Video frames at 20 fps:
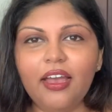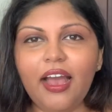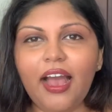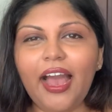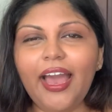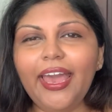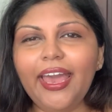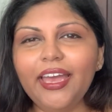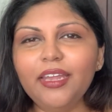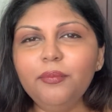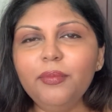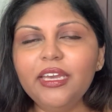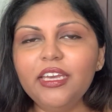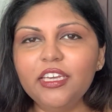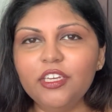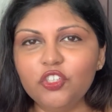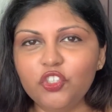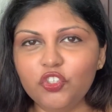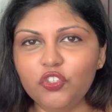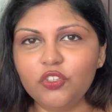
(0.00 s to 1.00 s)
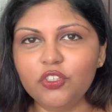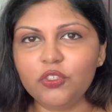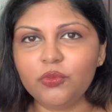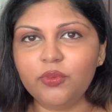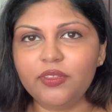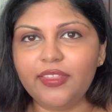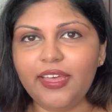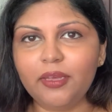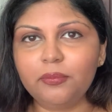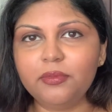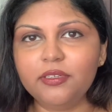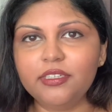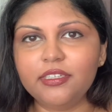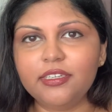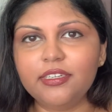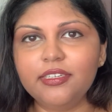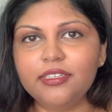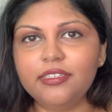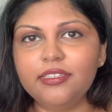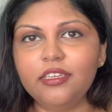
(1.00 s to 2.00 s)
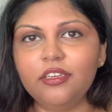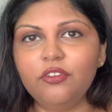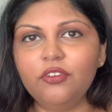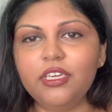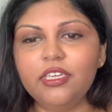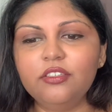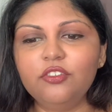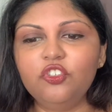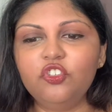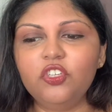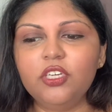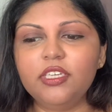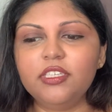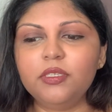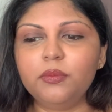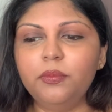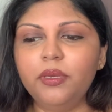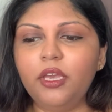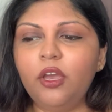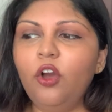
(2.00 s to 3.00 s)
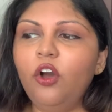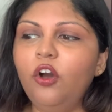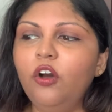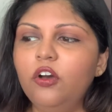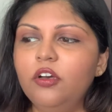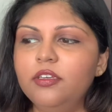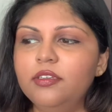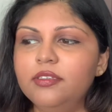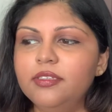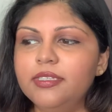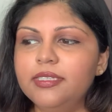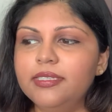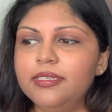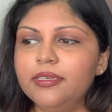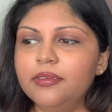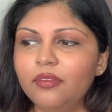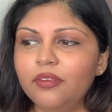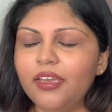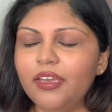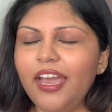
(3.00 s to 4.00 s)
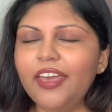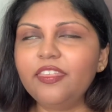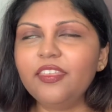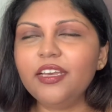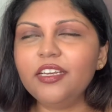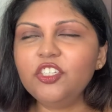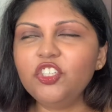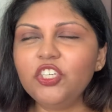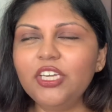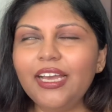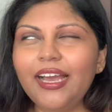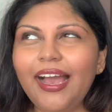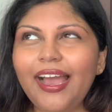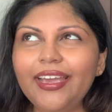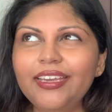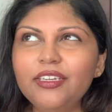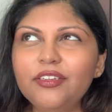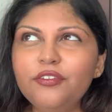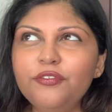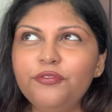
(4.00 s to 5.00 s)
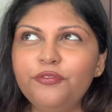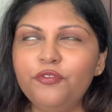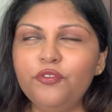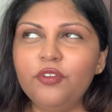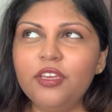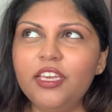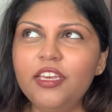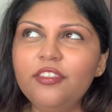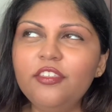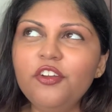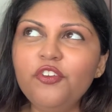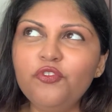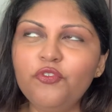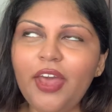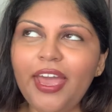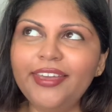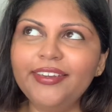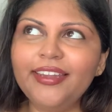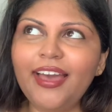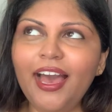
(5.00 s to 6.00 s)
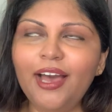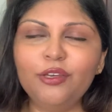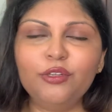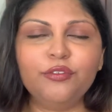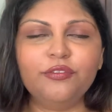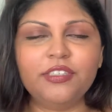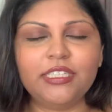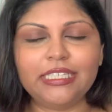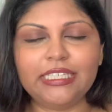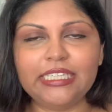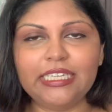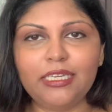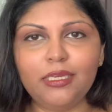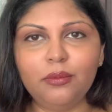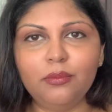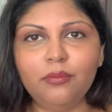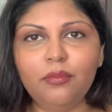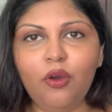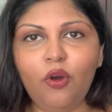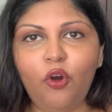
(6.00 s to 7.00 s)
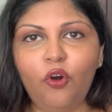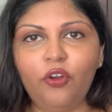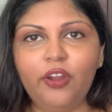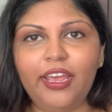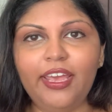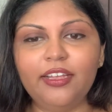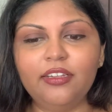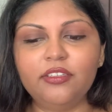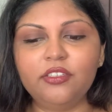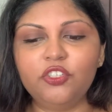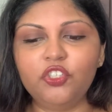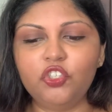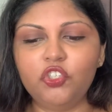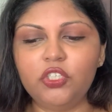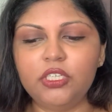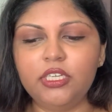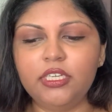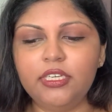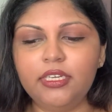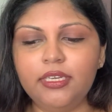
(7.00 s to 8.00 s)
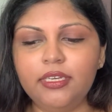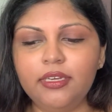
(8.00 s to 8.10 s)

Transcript: I had my issues with that particular series just because I think she kind of either ran out of steam or else she